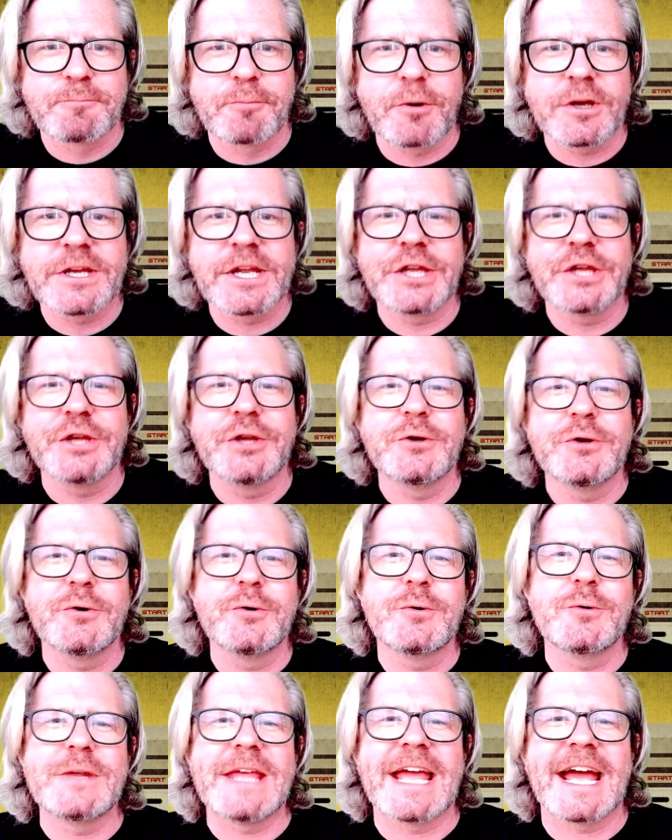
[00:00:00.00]
bringing
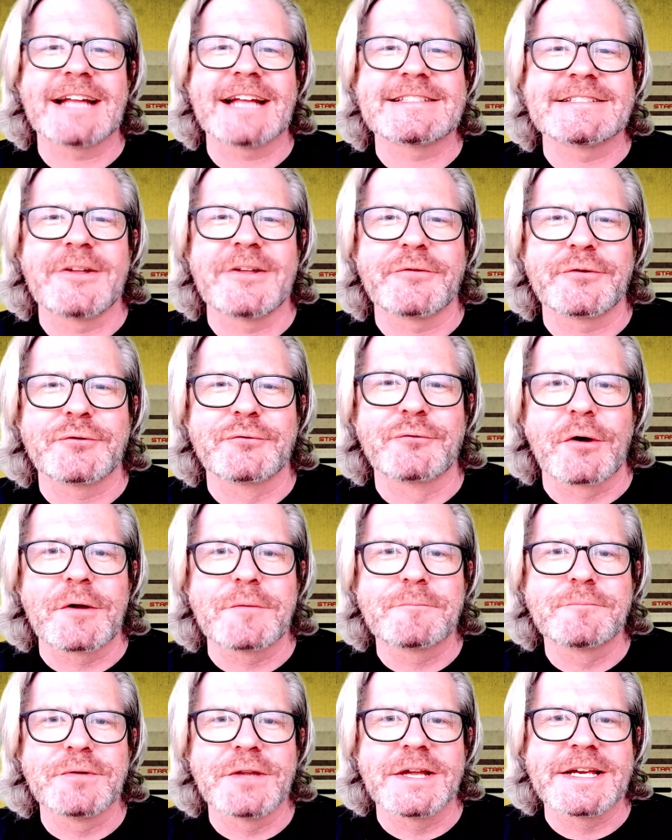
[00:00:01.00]
you, yeah, it's another
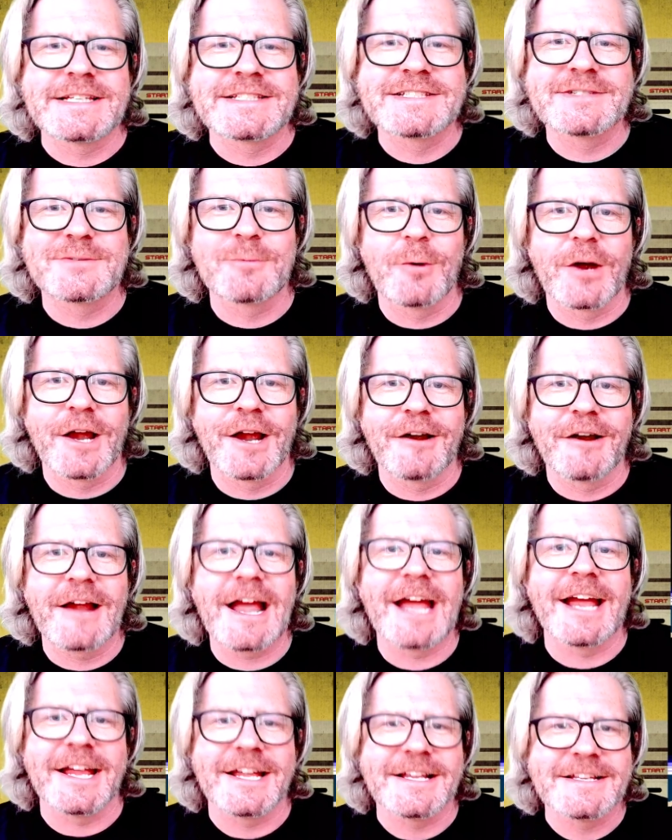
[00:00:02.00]
Drink Play Swear.
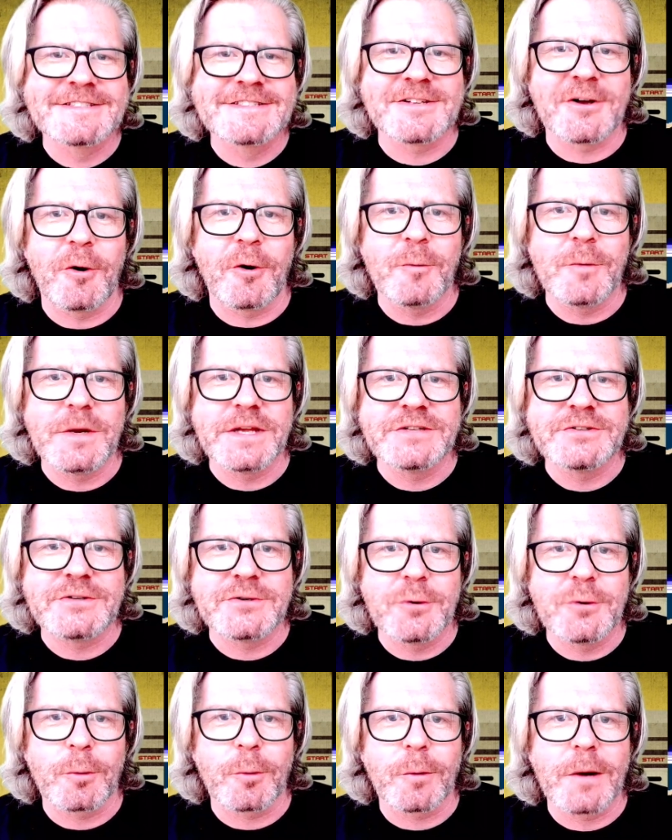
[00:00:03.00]
Hey, it's all we
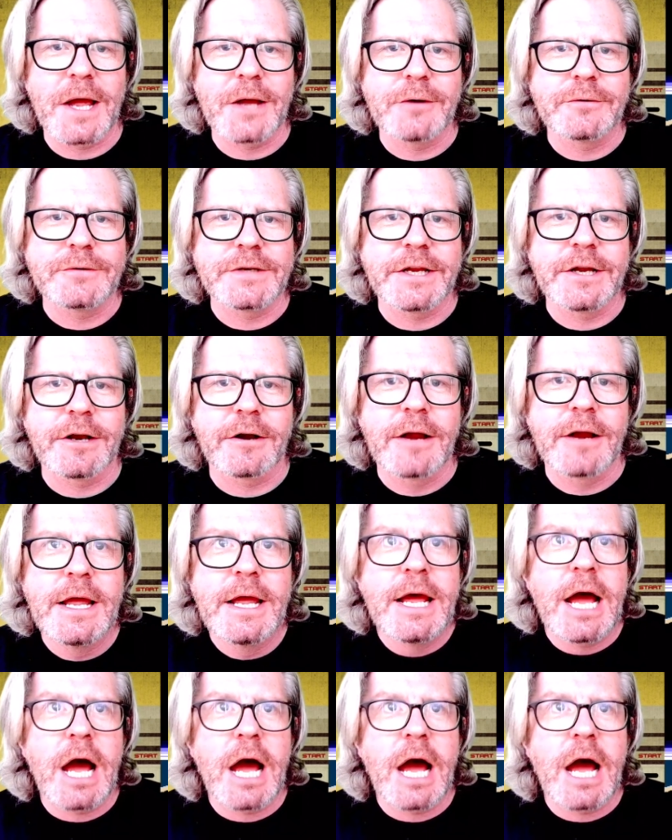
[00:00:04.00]
do around here.